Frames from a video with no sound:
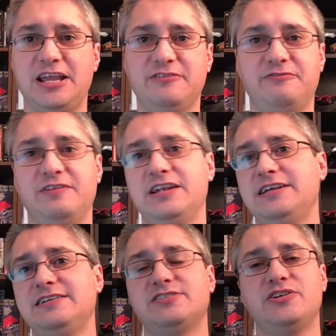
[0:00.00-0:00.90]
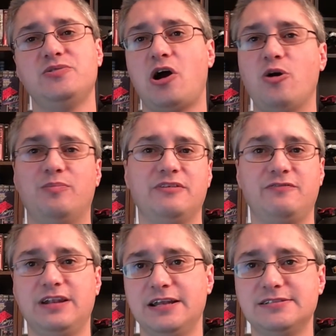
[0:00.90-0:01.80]
Infinity's A New Hope,
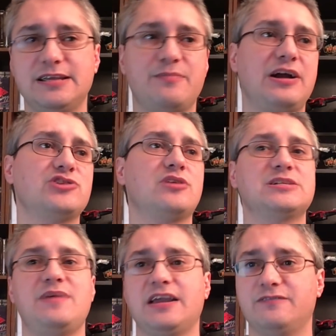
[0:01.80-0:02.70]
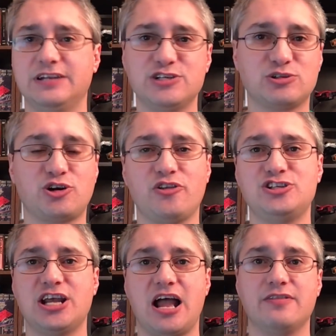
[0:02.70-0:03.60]
Infinity's The Empire Strikes Back, Infinity's Return of the
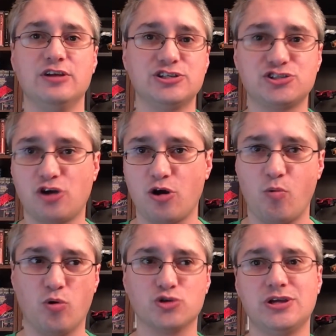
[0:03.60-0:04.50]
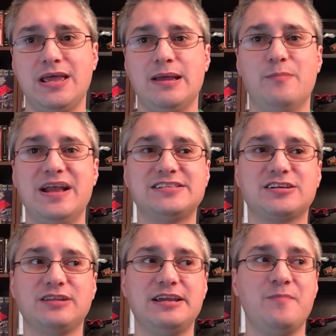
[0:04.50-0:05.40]
Jedi, the Star Wars.
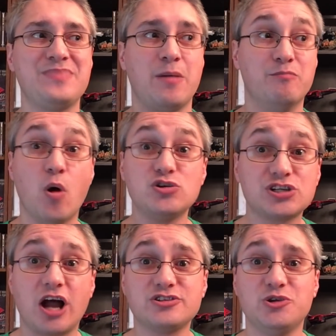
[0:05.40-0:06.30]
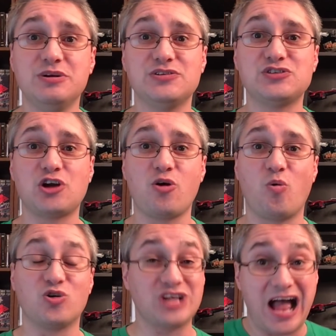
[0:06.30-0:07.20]
Basically, most continuities of Star
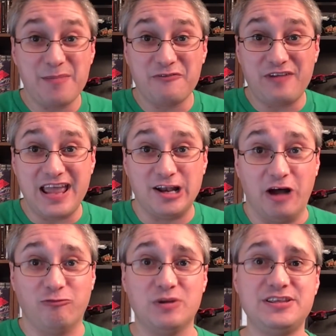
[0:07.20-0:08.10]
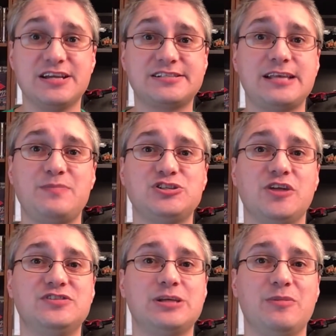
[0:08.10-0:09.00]
Wars I'm a fan of, with the
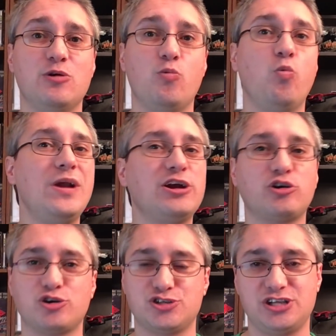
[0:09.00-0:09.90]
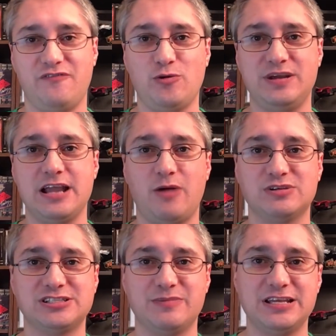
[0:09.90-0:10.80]
exception of some of the weirder stuff that we got
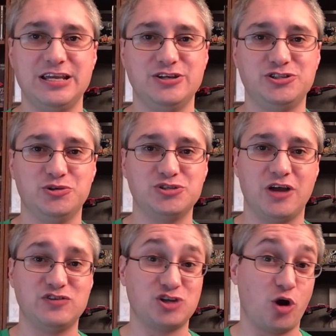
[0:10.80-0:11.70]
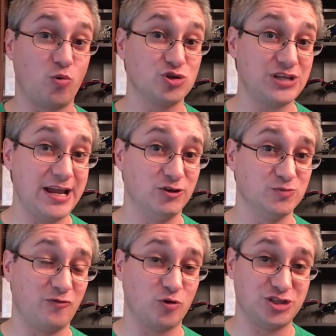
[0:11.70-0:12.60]
with some of the issues of Star Wars
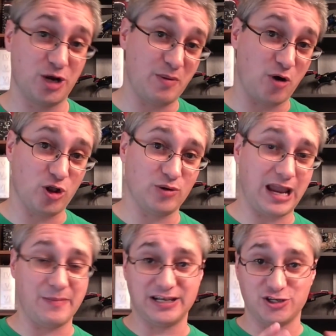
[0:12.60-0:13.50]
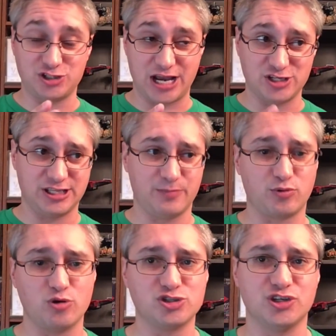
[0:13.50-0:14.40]
Tales before Jeremy Barlow came in and changed the
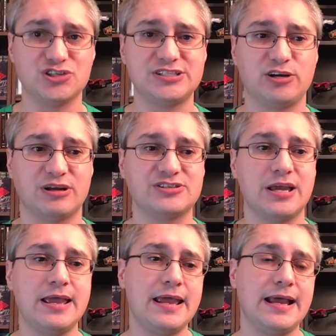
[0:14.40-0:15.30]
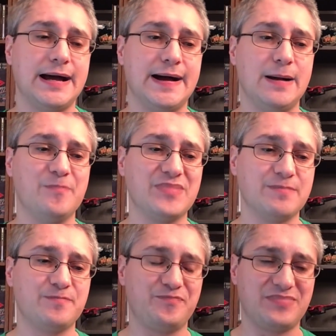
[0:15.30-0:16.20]
approach to the series.
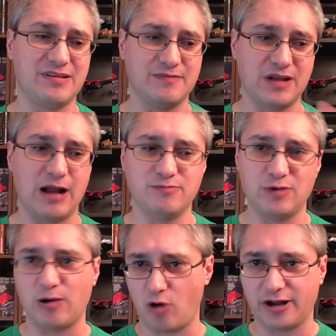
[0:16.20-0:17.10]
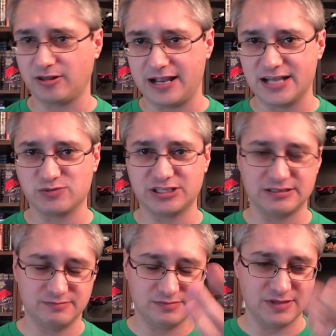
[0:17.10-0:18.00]
Ironically, I guess, with
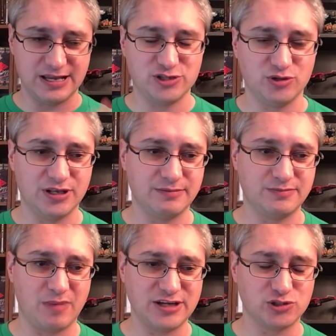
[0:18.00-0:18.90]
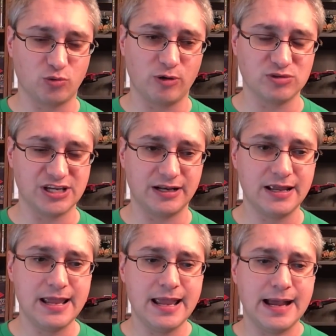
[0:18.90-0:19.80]
the issue that my story was
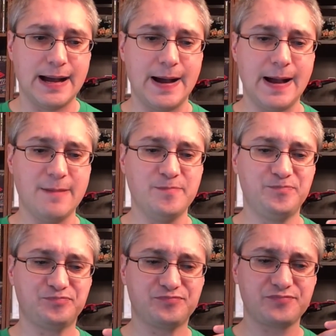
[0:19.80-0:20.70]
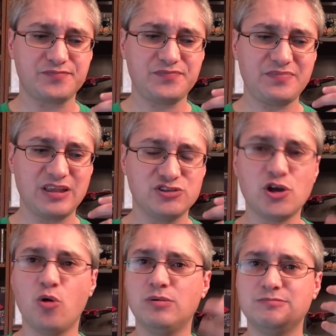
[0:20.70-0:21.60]
in.
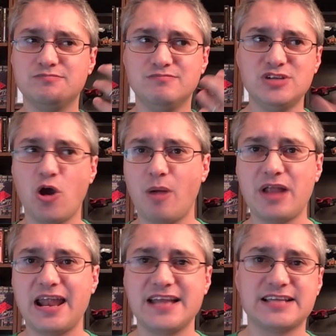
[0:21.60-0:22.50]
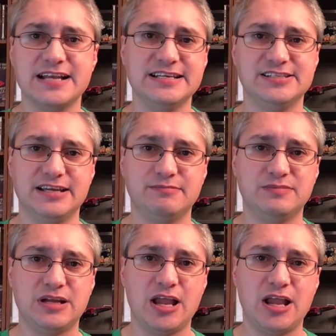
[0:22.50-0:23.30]
No, I'm not anti-Disney.